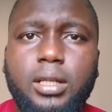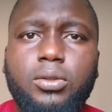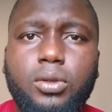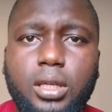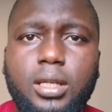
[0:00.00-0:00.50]

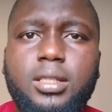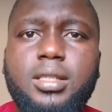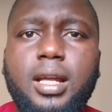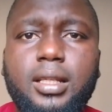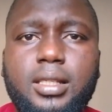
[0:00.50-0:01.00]
that okay,
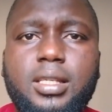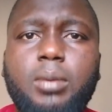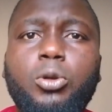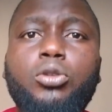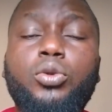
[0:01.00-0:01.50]
these are the things
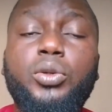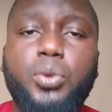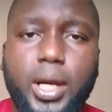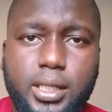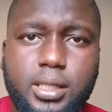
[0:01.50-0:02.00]
I'm not
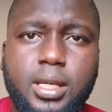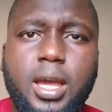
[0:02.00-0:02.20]
doing right.